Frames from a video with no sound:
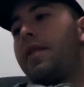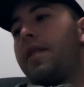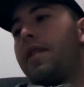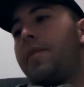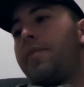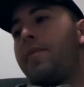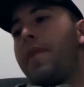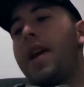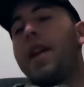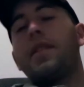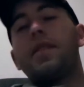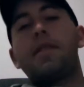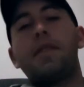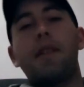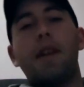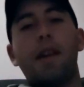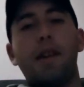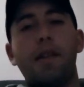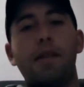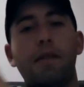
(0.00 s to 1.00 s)
A
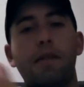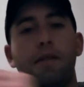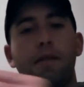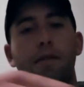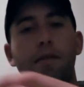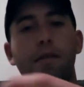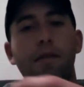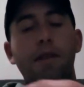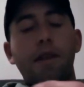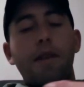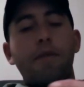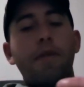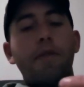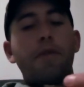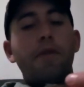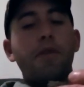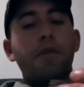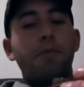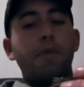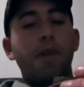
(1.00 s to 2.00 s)
mainstay that every
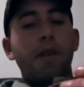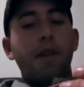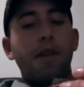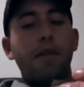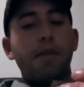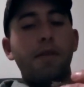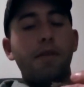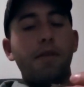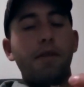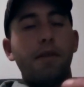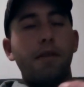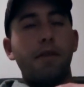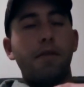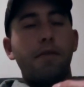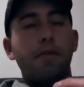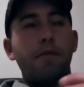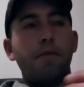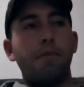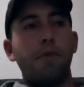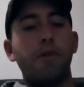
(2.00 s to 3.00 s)
fisherman needs, and
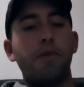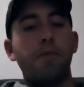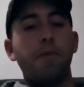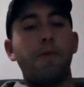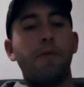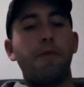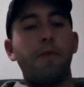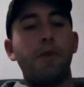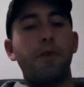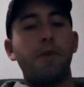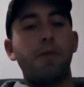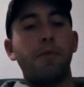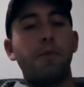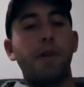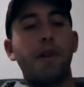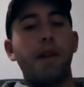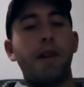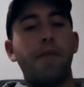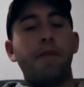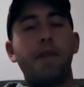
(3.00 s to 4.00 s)
most
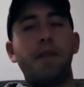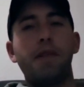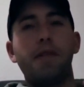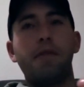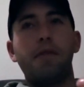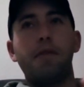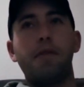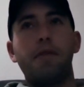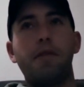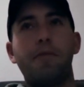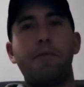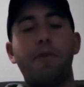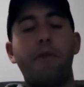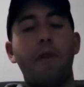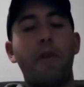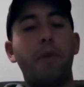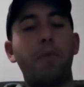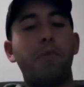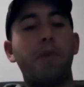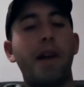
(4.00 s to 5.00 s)
fishermen have this in a number of
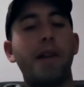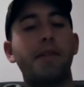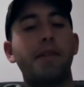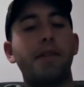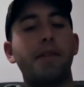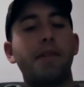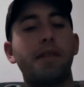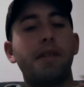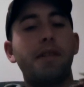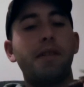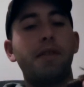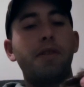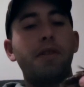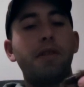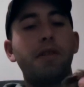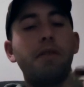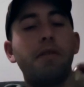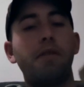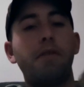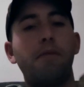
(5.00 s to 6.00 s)
other plastics, is
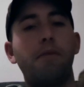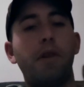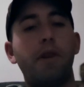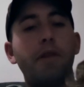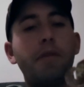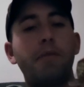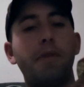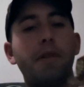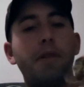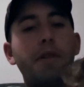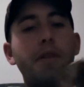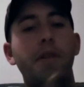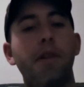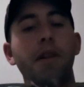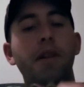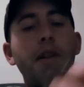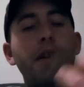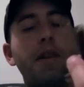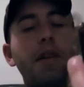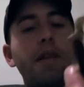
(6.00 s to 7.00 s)
your watermelon.
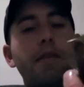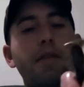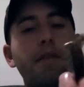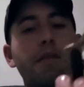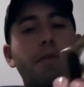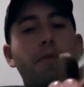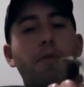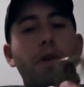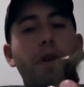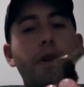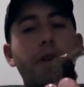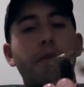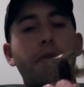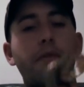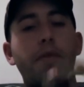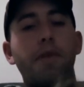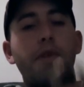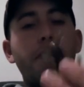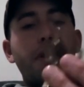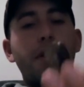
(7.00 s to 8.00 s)
There's
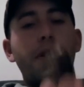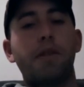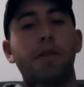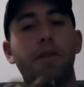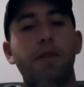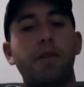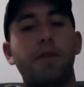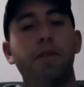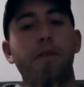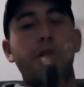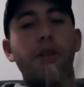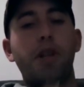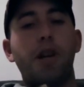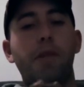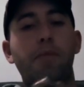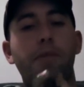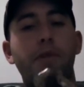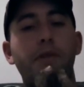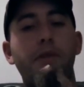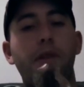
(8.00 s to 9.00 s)
a
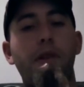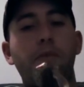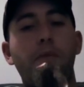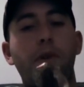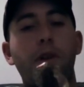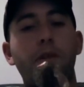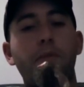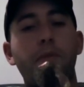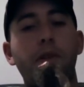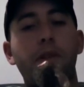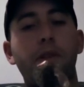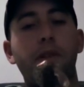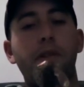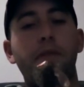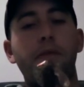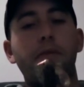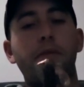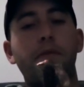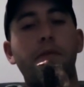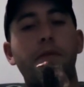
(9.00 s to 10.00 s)
Chompers watermelon
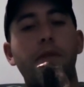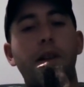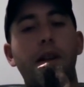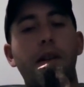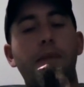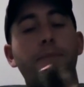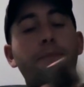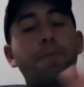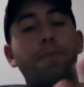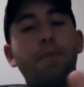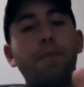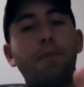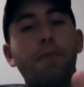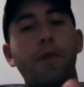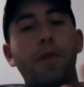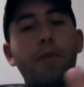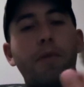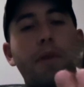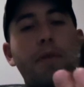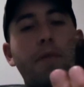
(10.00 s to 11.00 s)

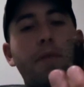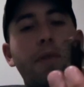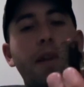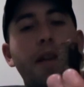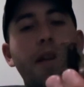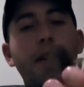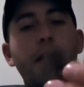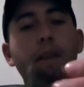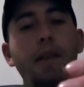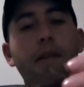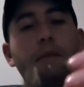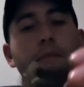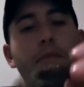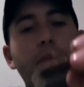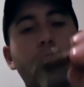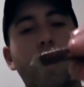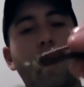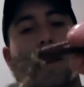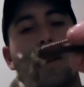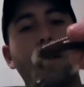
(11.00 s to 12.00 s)
with red flake and
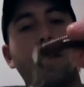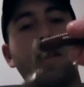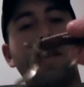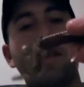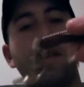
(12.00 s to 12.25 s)
black